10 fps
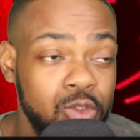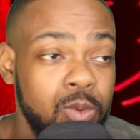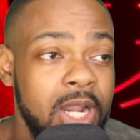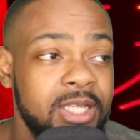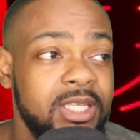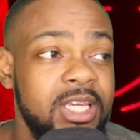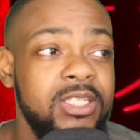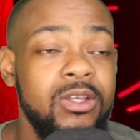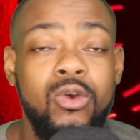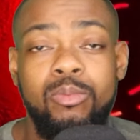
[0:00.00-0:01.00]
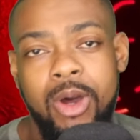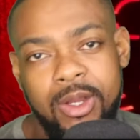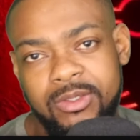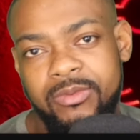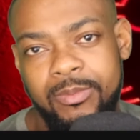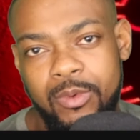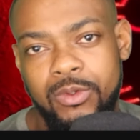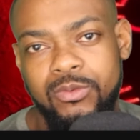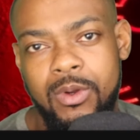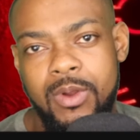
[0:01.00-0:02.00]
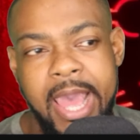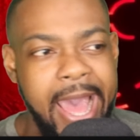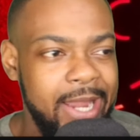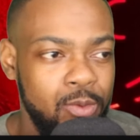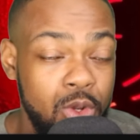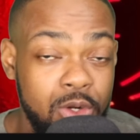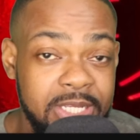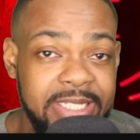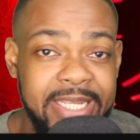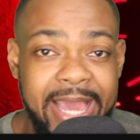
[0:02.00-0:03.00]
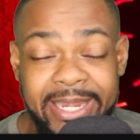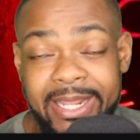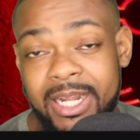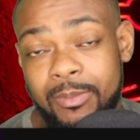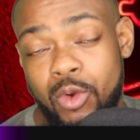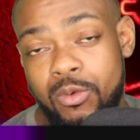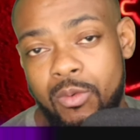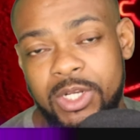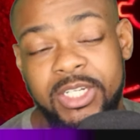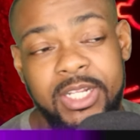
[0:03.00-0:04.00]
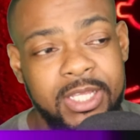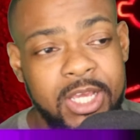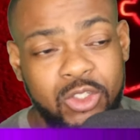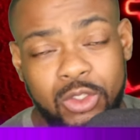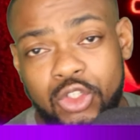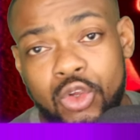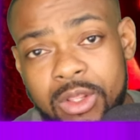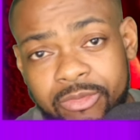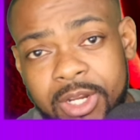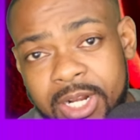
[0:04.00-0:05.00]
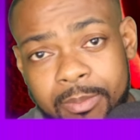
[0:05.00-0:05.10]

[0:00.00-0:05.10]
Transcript: And as well as he's a good passer of the ball as well. And we're going to see that in the clip when we're watching it. So, tune